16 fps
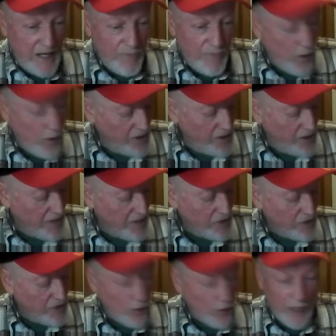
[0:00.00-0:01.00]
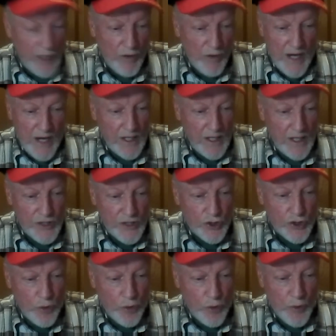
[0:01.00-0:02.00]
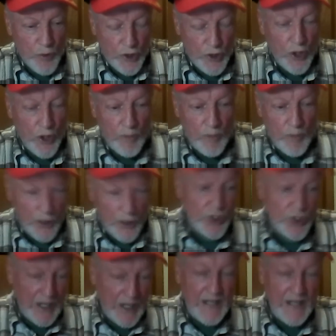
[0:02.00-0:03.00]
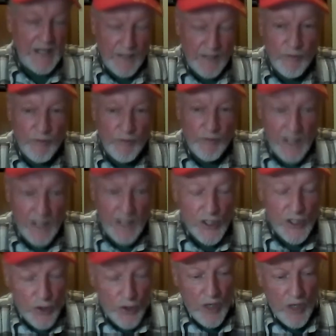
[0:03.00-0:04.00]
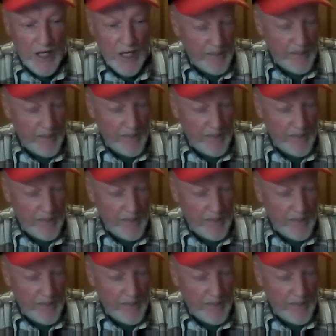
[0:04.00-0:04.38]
47 swinging around in super slow motion, like everybody describes.